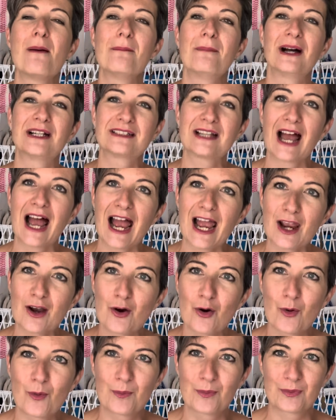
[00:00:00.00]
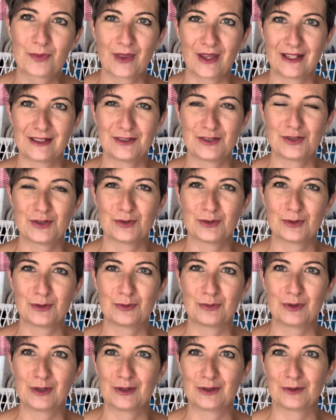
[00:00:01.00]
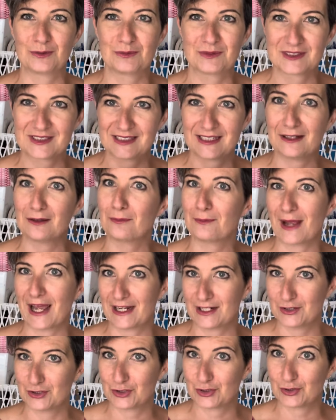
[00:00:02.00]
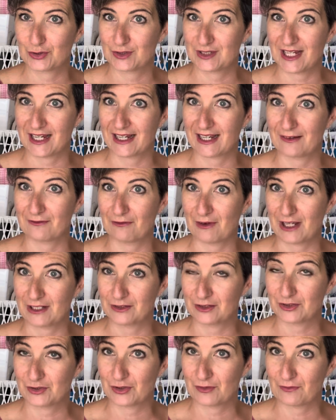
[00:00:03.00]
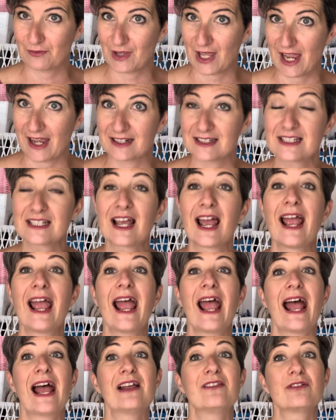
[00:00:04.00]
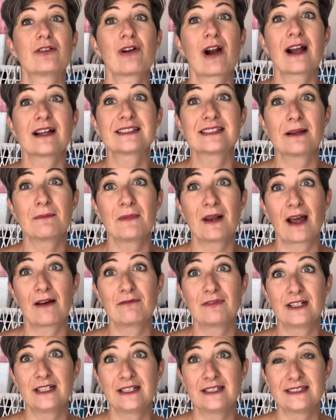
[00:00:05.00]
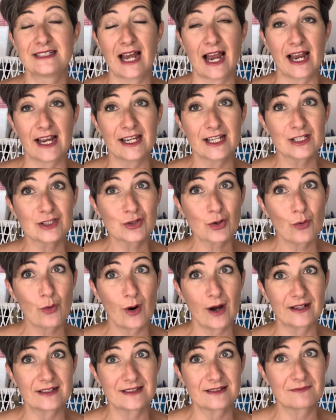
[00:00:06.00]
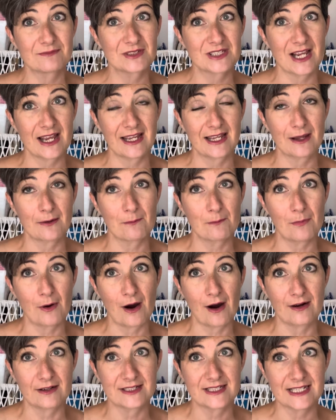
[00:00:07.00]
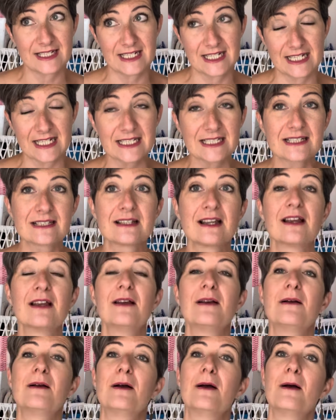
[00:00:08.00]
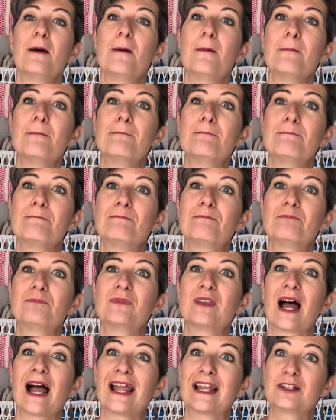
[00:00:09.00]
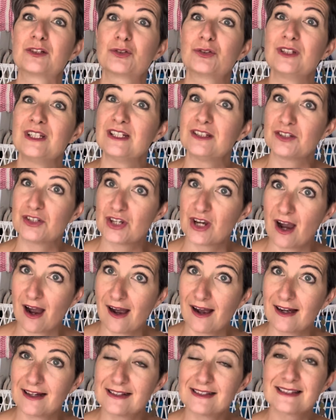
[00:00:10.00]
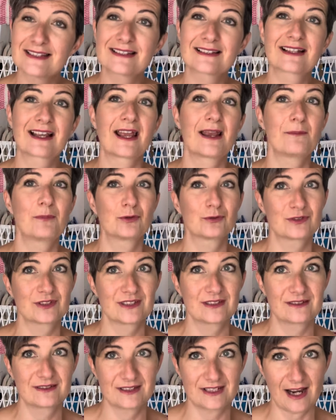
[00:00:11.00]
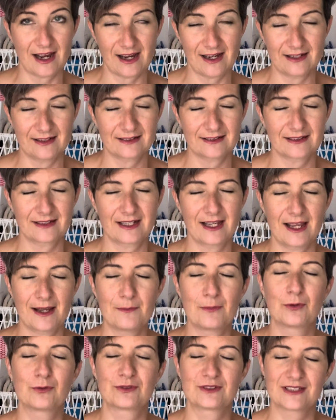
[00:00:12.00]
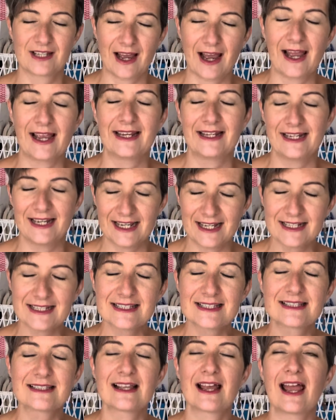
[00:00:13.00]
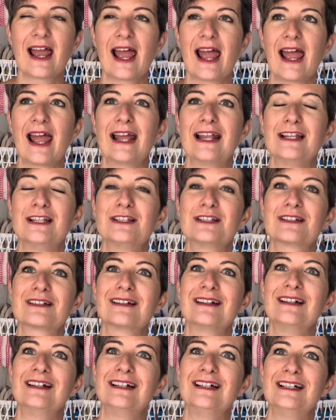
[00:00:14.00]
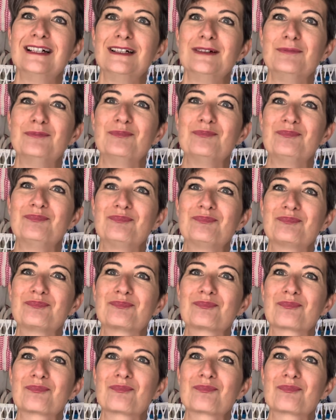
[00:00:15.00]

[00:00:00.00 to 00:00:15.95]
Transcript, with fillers: But I hope that you will still manage to take advantage of that. And there are some lovely dyers who are taking part in it. Um, dying to knit yarns, cable tie, cable tie knits, and um,